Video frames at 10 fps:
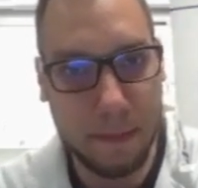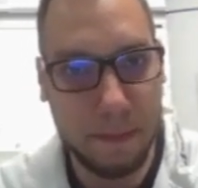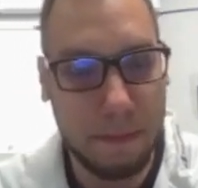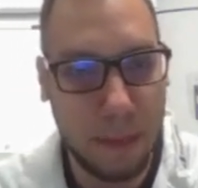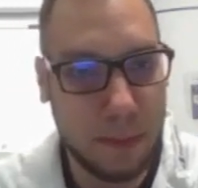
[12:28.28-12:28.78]

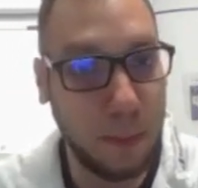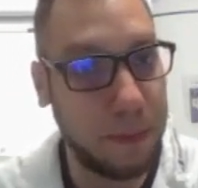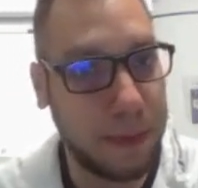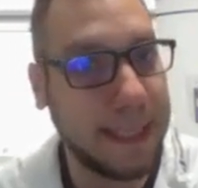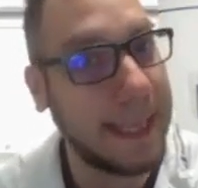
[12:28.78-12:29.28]
much more
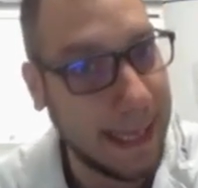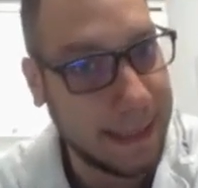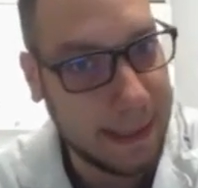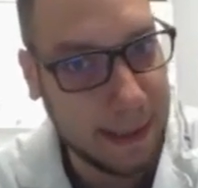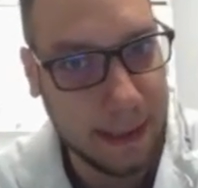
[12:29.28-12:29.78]

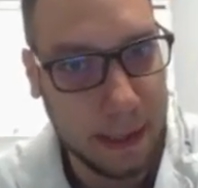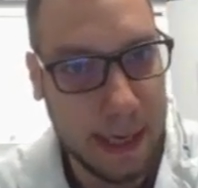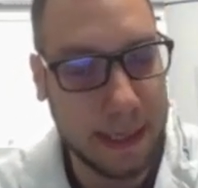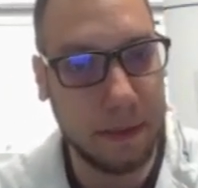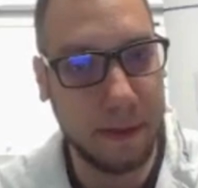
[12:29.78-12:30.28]
precise
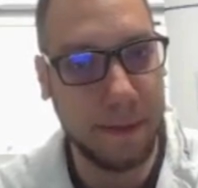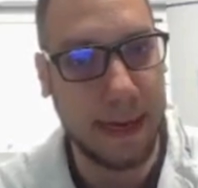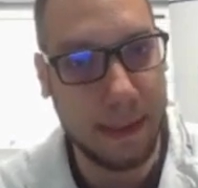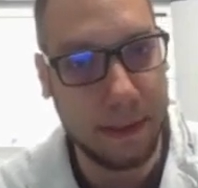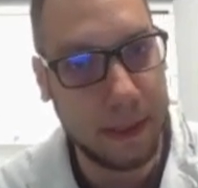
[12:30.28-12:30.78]
injection of the
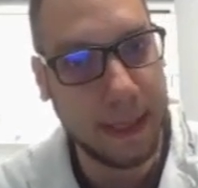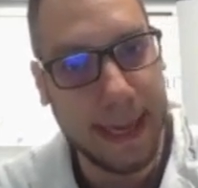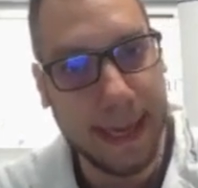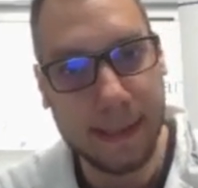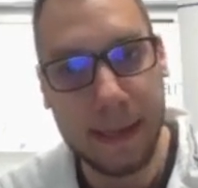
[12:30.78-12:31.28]
hydrogen
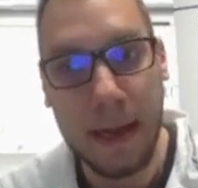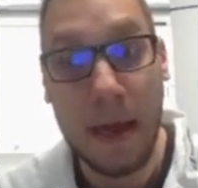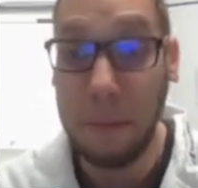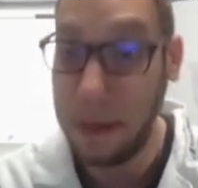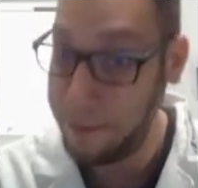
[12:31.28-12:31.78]
gas.
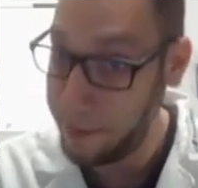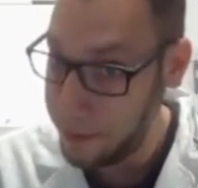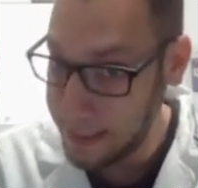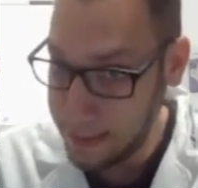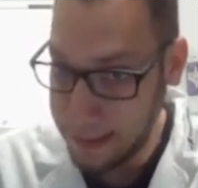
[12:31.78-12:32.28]
But if you're
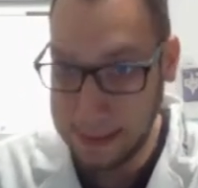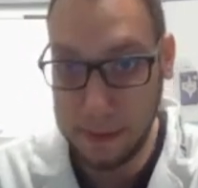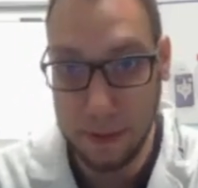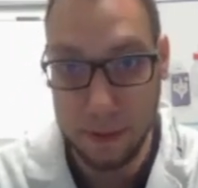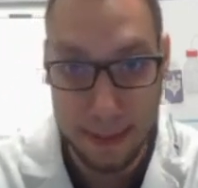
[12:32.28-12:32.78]
using an
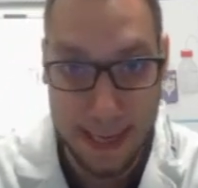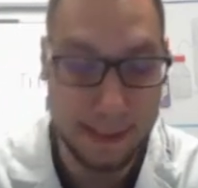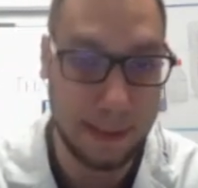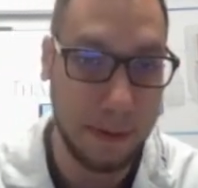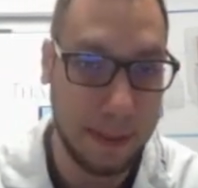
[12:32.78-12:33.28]
external gas
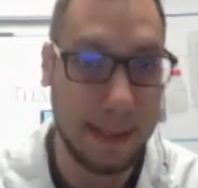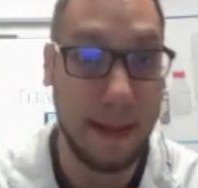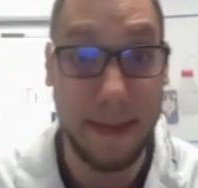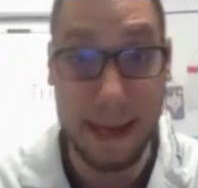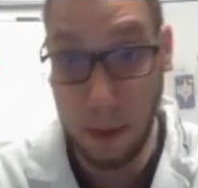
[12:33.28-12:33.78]
source,
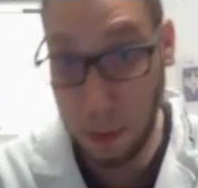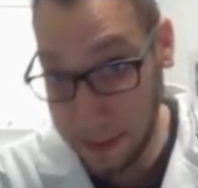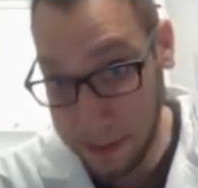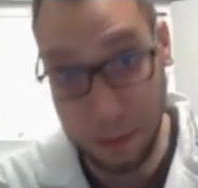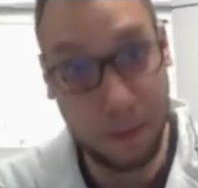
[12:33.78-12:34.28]
that
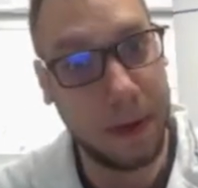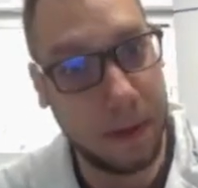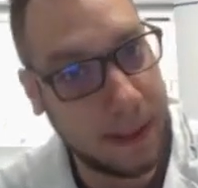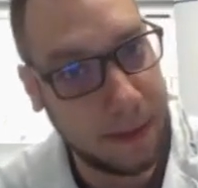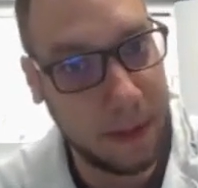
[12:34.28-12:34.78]
also
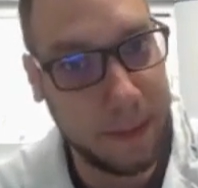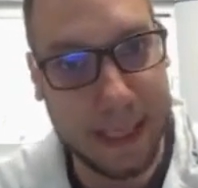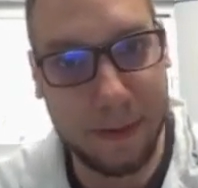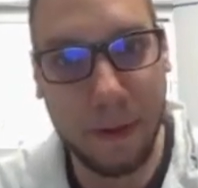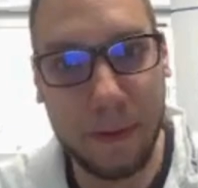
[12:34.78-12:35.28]
goes through the
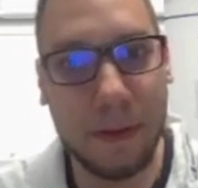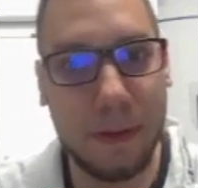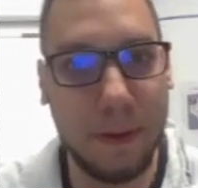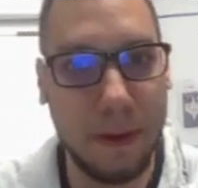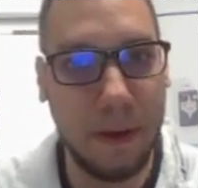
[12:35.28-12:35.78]
mass flow
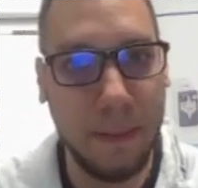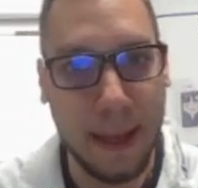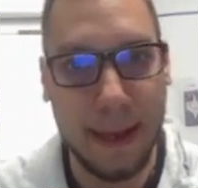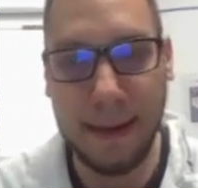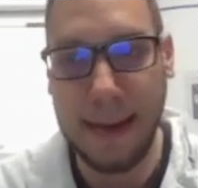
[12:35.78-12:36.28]
controller.
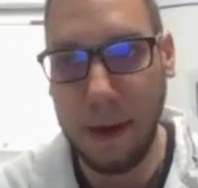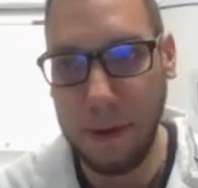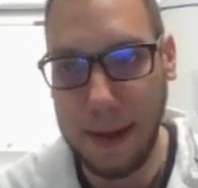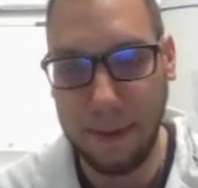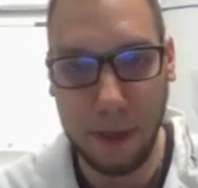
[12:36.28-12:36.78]
And now
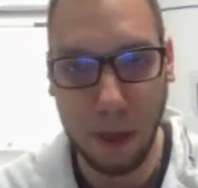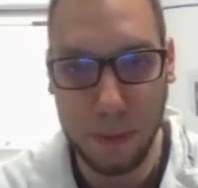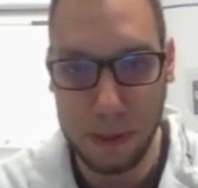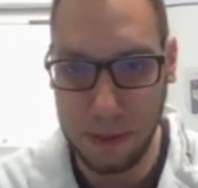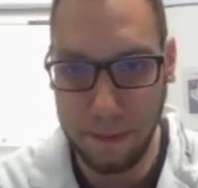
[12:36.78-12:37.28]
you have the
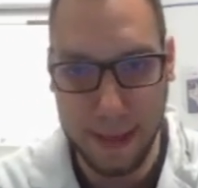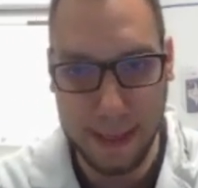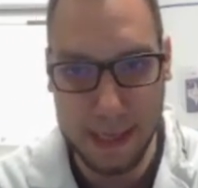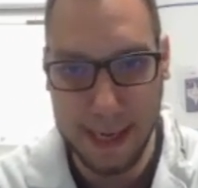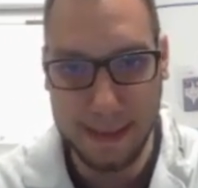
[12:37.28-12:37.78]
option of
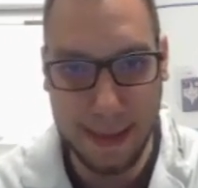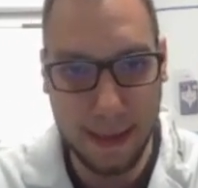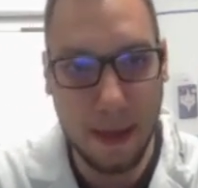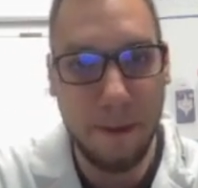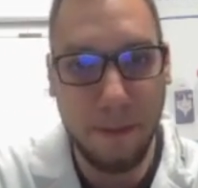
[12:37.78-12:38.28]

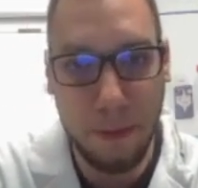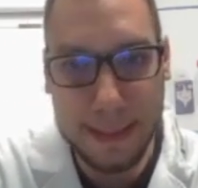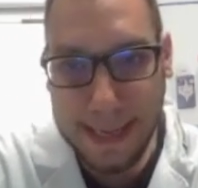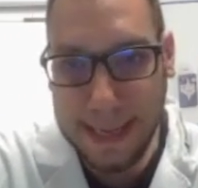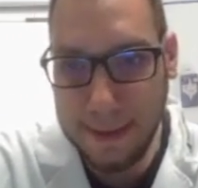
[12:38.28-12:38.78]
injecting
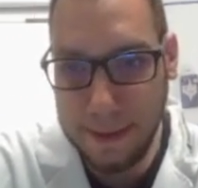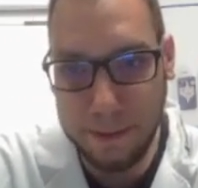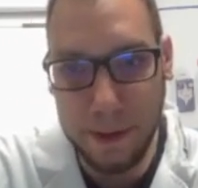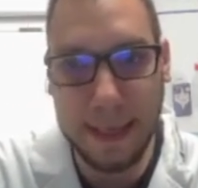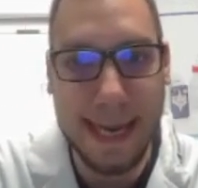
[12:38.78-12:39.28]
14
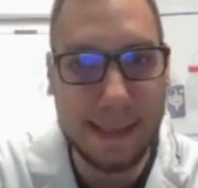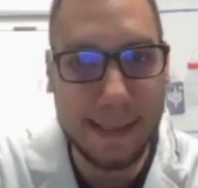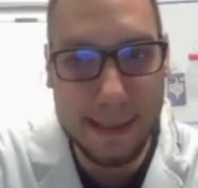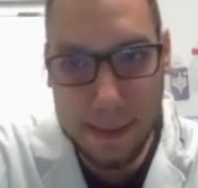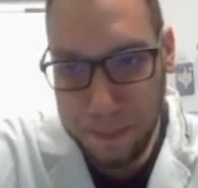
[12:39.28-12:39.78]
different
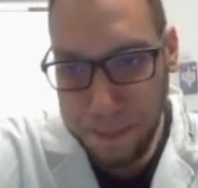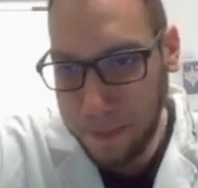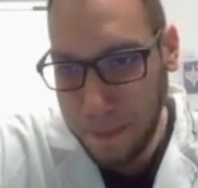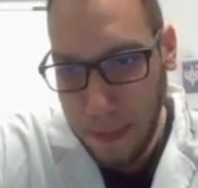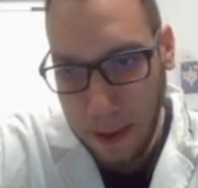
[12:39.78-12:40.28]
gases,
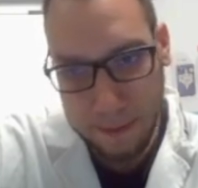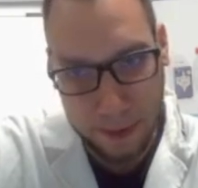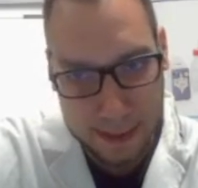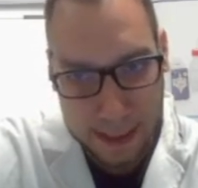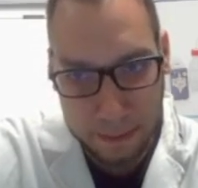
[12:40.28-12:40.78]
for
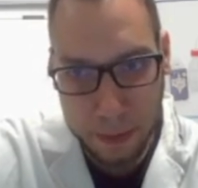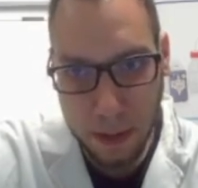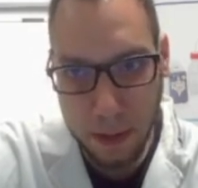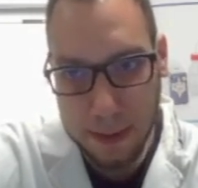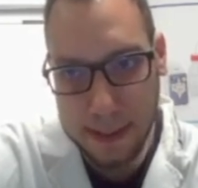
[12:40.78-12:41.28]

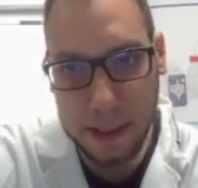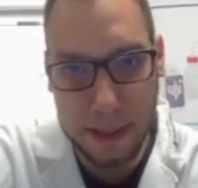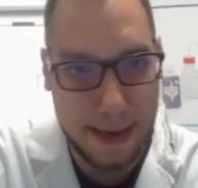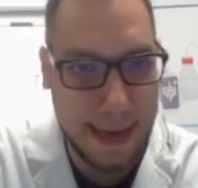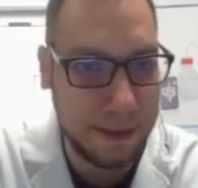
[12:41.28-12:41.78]
example,
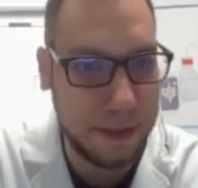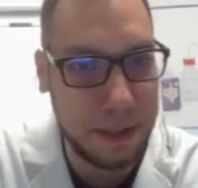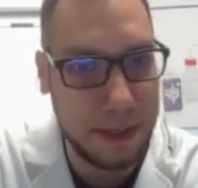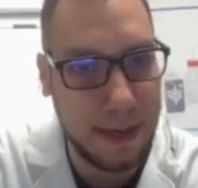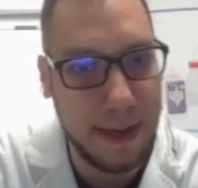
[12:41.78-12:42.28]
oxygen,
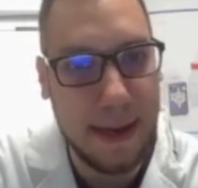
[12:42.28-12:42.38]
nitrogen,